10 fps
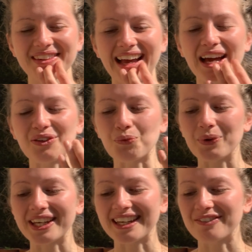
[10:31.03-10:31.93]
and
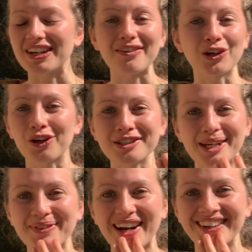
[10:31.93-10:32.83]
we have never lost our
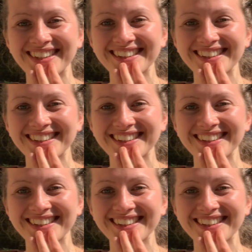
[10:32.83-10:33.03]
power.